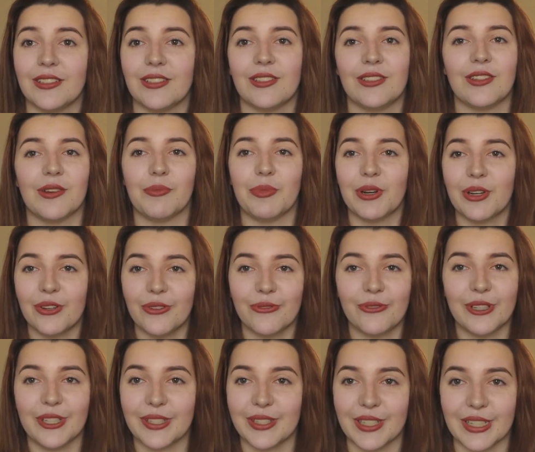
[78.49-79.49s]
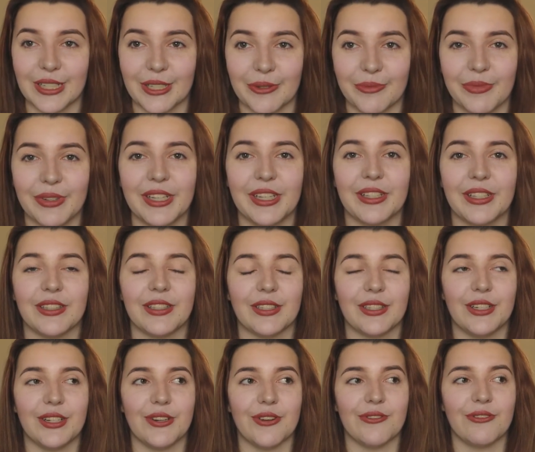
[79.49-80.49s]
It's the book of wisdom, and
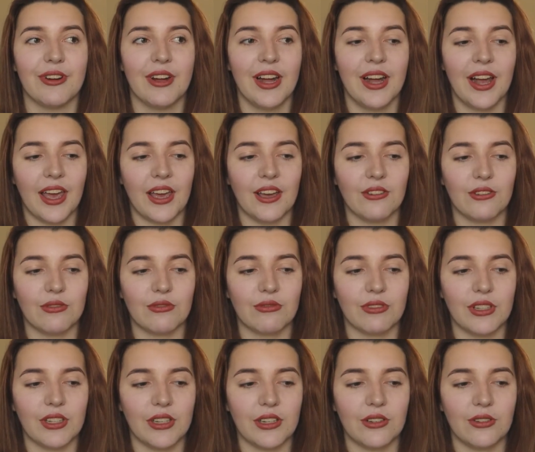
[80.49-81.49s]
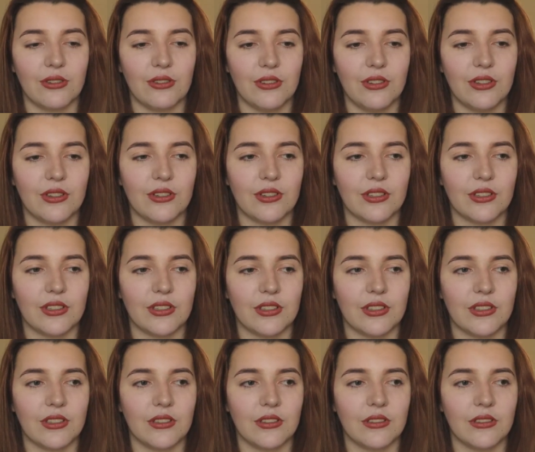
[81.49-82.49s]
so it was really cool to
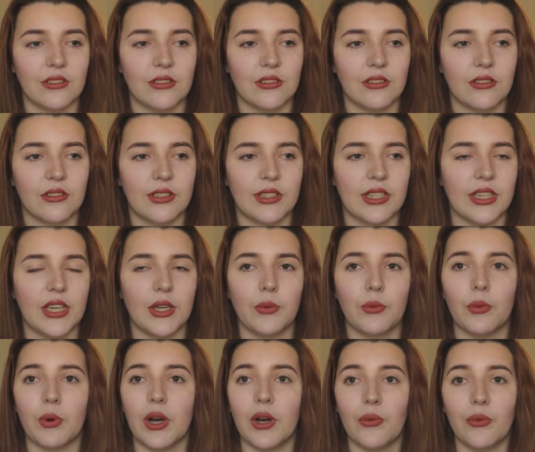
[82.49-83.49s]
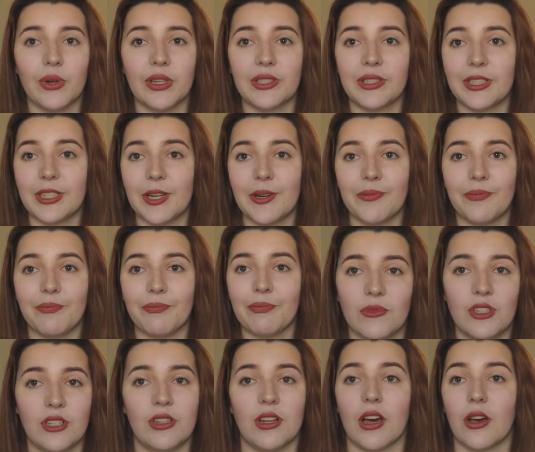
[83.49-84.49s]
just see what wisdom
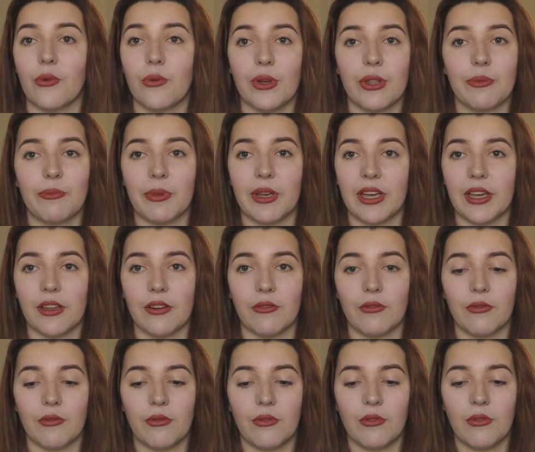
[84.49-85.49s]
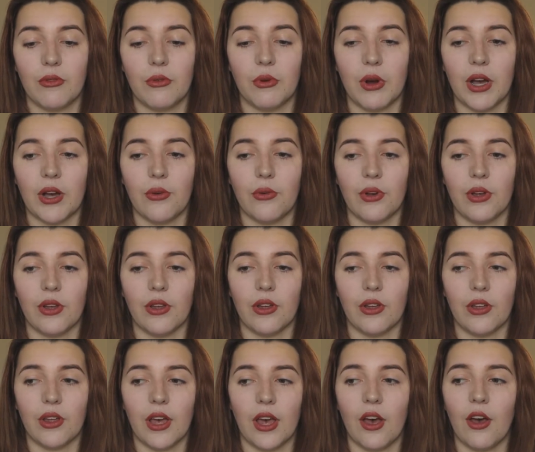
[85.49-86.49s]
stuck with me and what
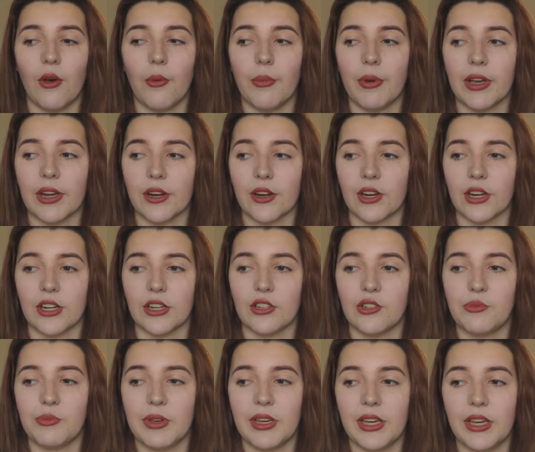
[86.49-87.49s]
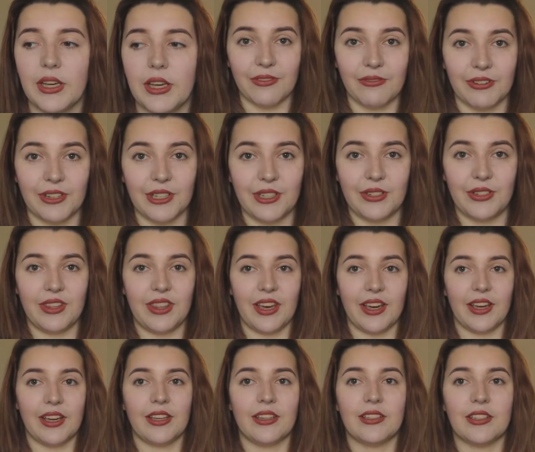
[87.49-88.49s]
will help encourage me. First
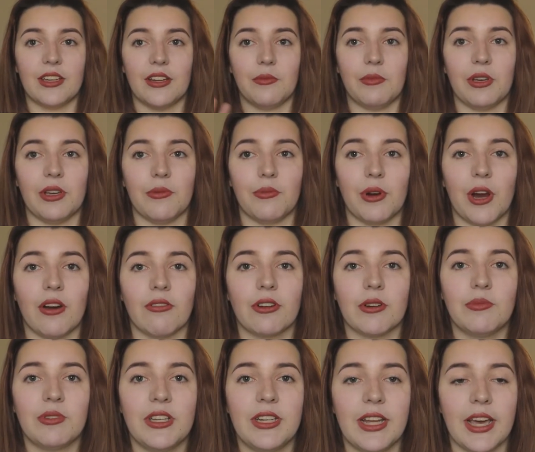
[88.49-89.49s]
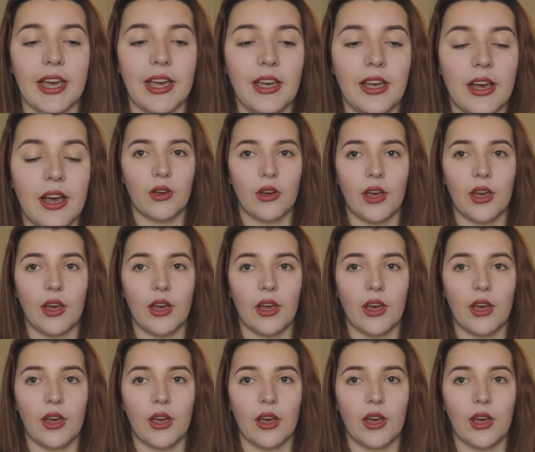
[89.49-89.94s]
thing is going to be Proverbs a day.